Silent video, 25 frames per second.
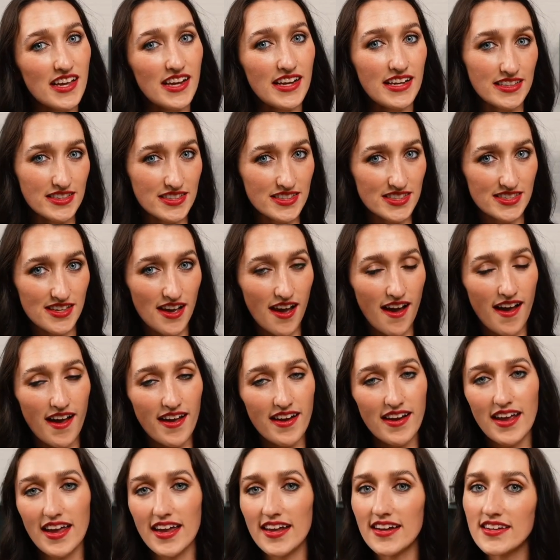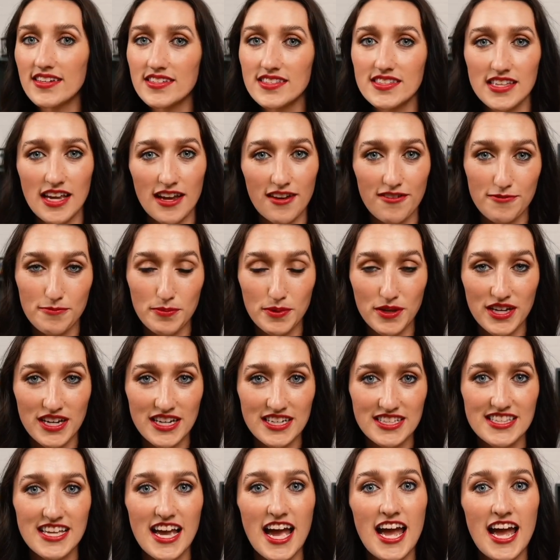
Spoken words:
inside in a safe place